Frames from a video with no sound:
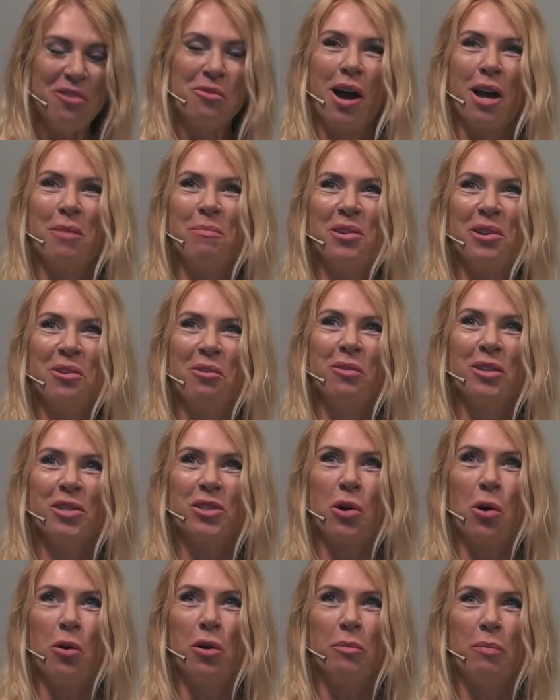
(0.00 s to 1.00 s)
the EU
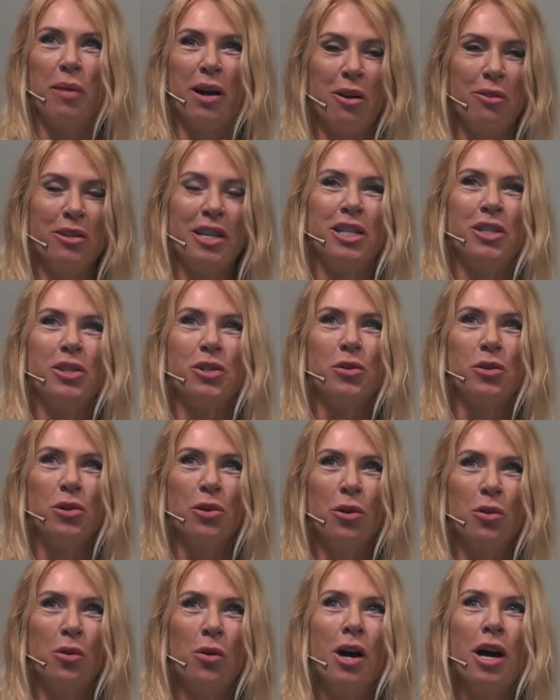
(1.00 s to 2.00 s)
IPO is all about. As
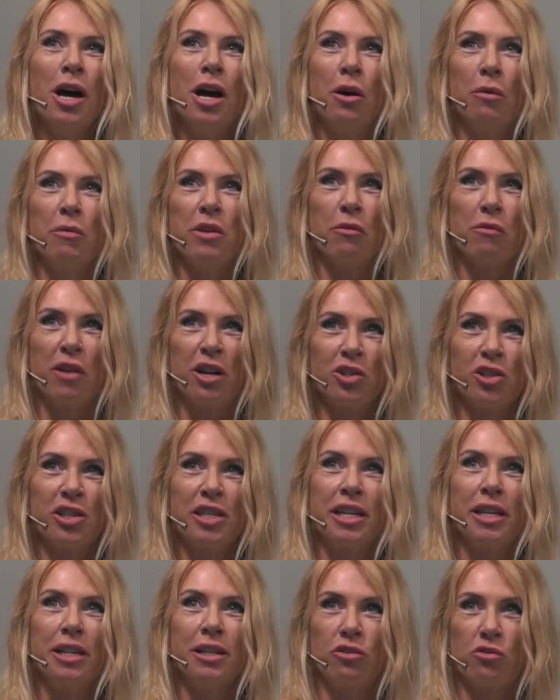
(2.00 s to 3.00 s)
you know, we are
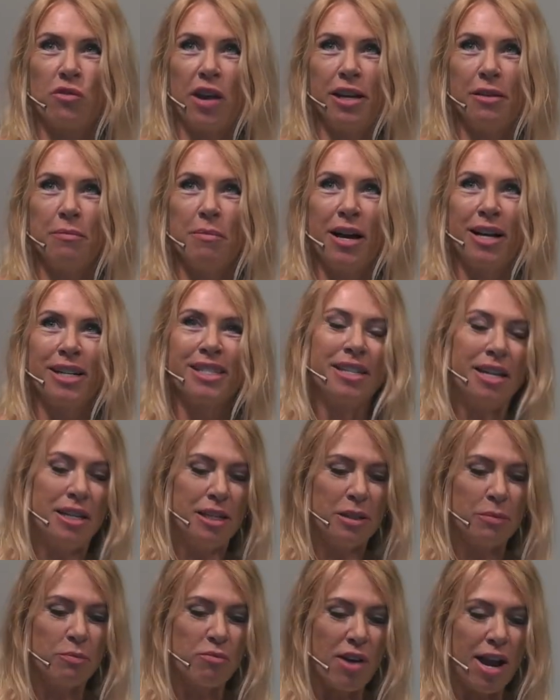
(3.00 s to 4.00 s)
registering trademarks,
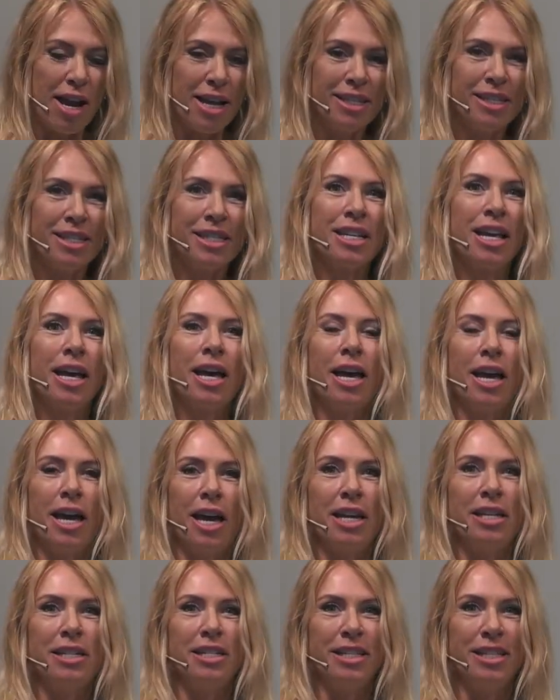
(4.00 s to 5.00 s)
that is brands
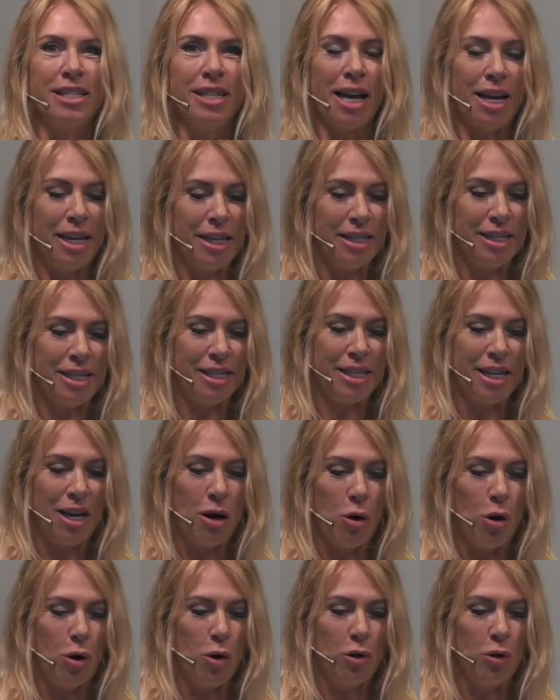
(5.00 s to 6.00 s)
and
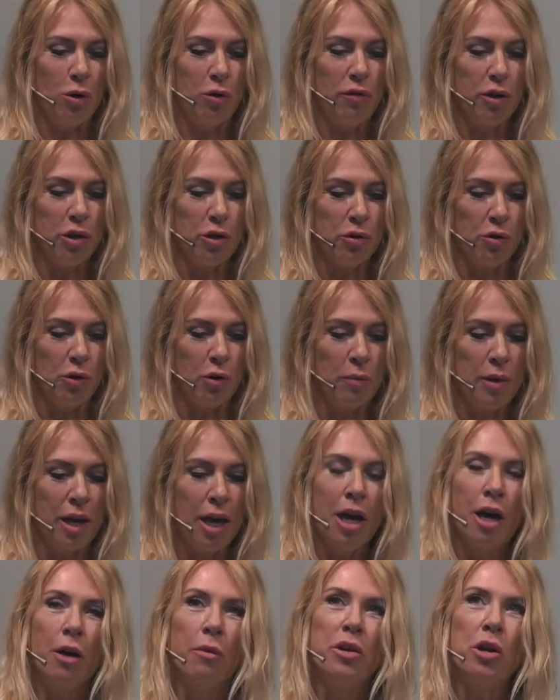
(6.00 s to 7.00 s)
designs all over
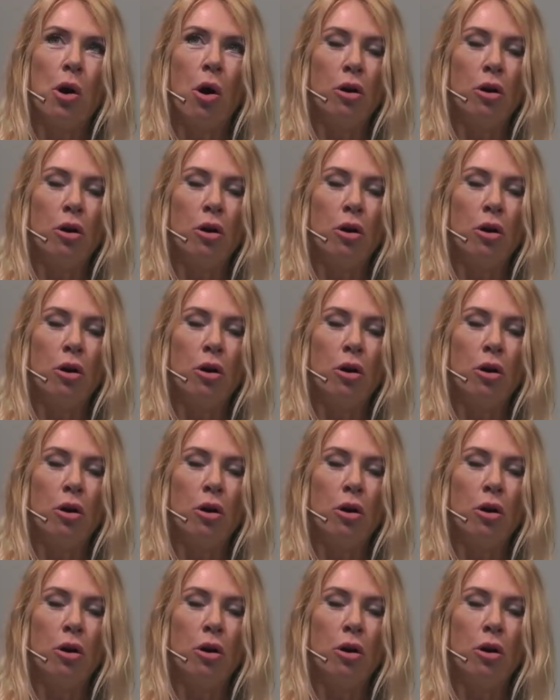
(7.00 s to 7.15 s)
Europe.